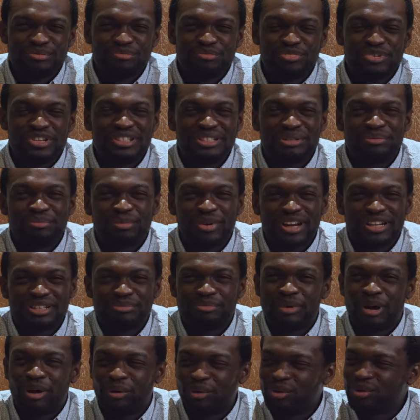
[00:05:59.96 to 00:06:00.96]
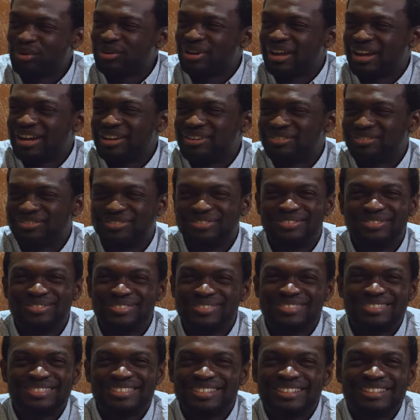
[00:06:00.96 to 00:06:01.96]
pretty much my whole life.
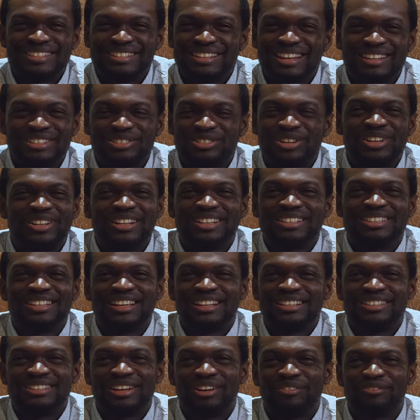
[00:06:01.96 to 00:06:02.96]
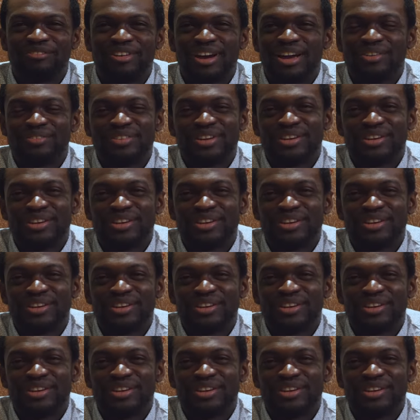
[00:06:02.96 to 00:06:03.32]
Since I joined the church, 5